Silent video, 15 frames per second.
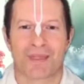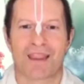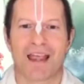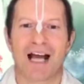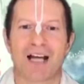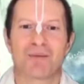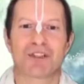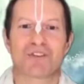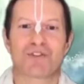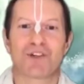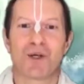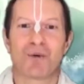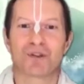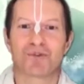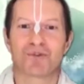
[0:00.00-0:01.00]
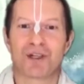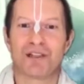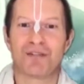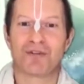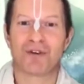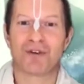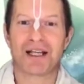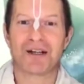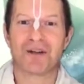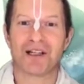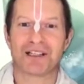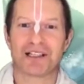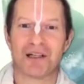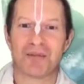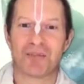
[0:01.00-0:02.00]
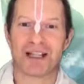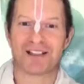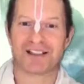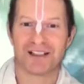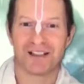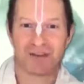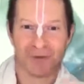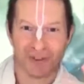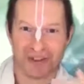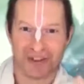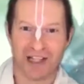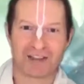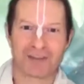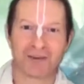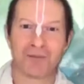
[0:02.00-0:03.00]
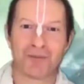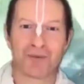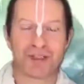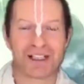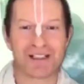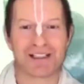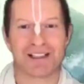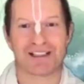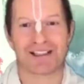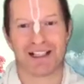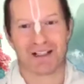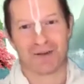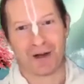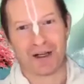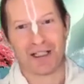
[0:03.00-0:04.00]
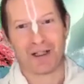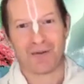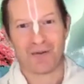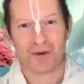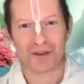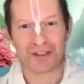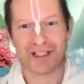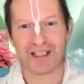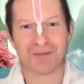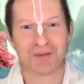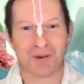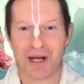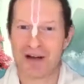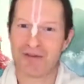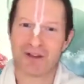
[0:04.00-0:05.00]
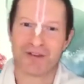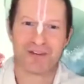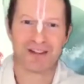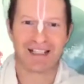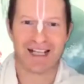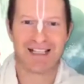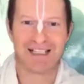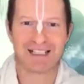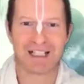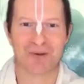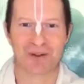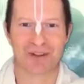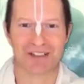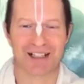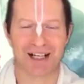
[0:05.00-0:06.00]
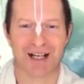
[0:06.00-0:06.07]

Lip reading: The atmosphere was very fragrant and pleasant with gentle breezes and running water. Everything they needed was there.